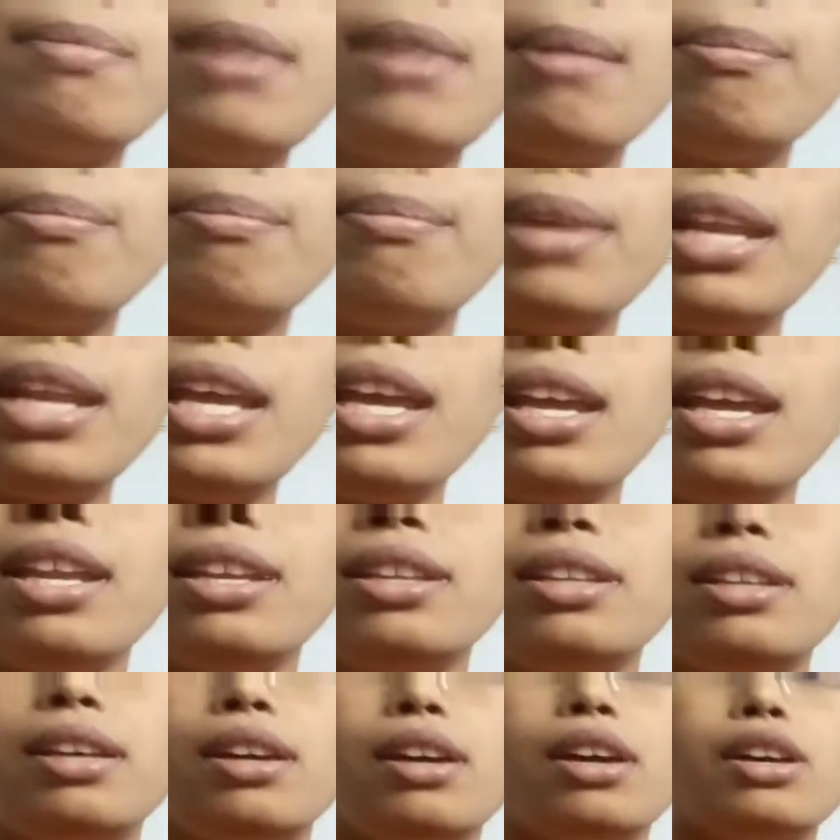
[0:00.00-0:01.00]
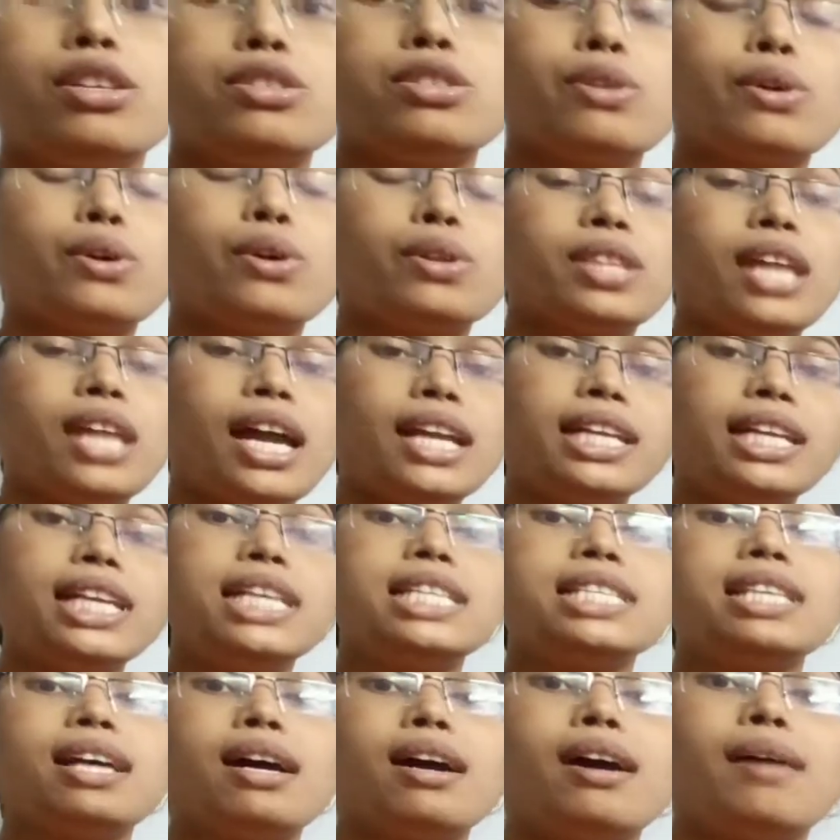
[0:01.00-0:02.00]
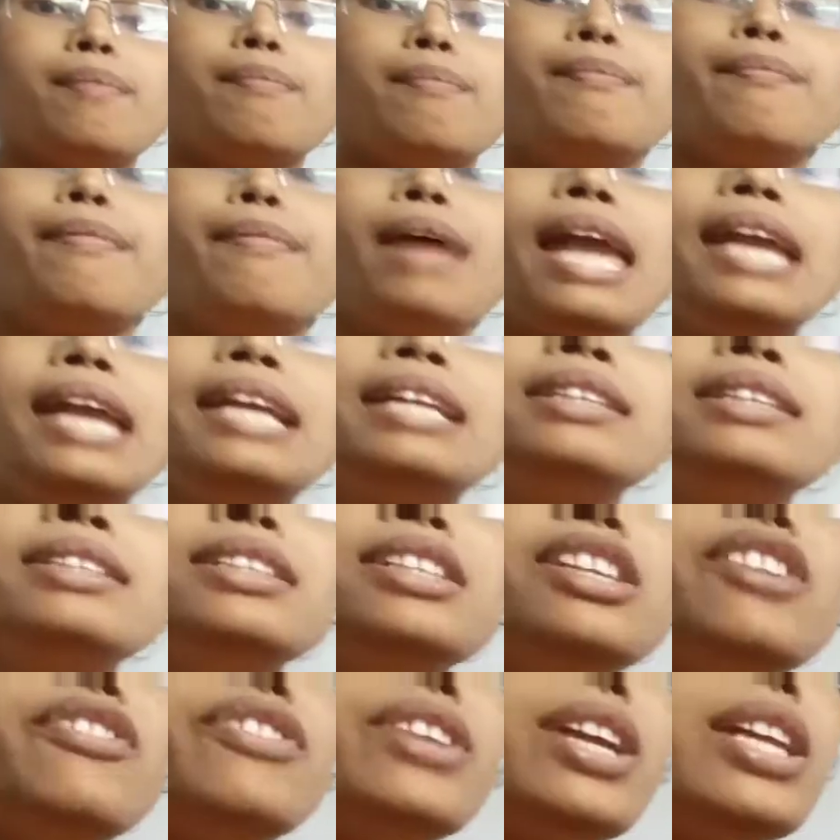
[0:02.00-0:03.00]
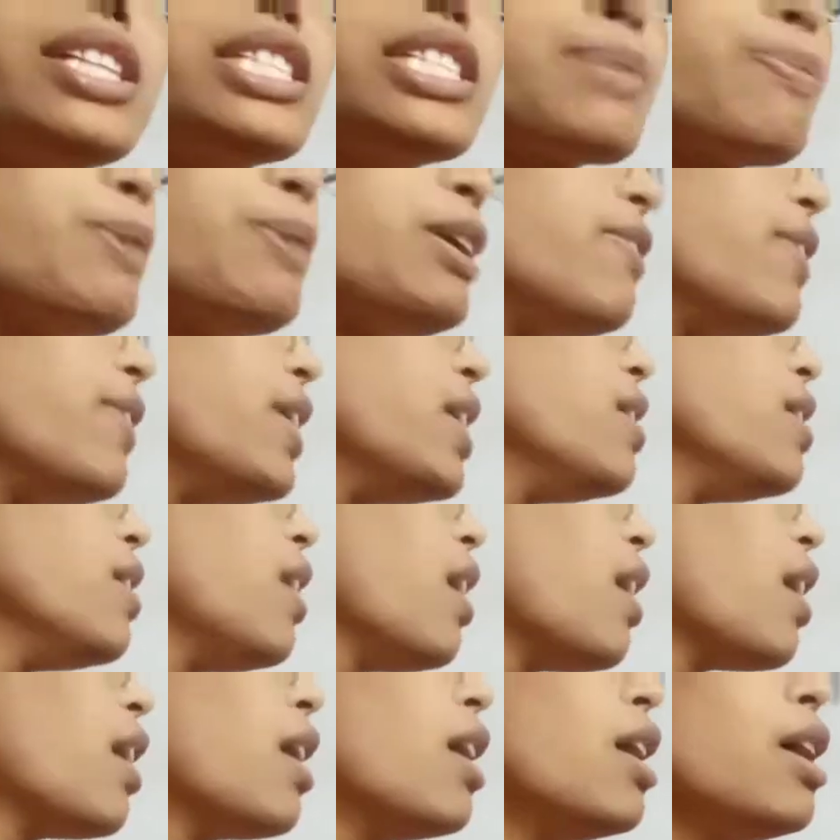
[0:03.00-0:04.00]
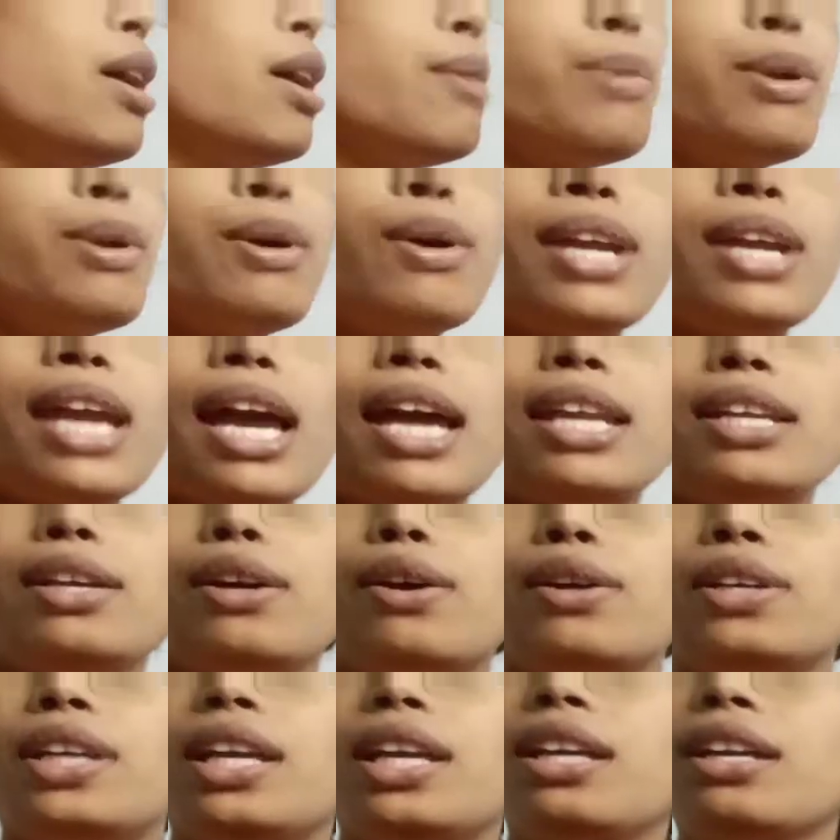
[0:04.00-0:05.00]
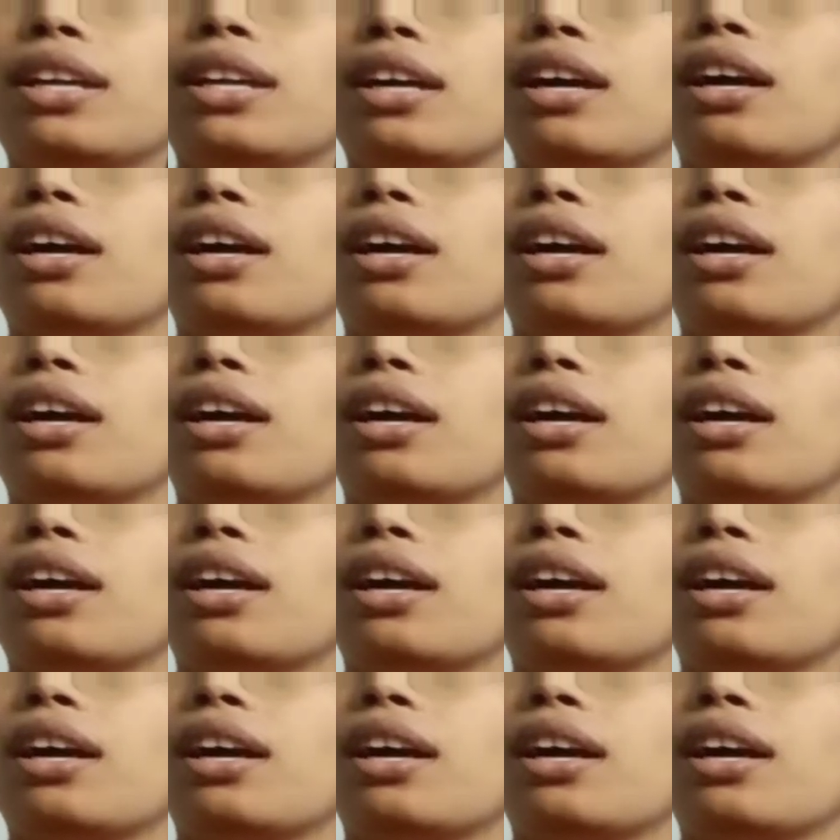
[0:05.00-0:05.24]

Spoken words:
membrane. So that is the main difference between the prokaryotic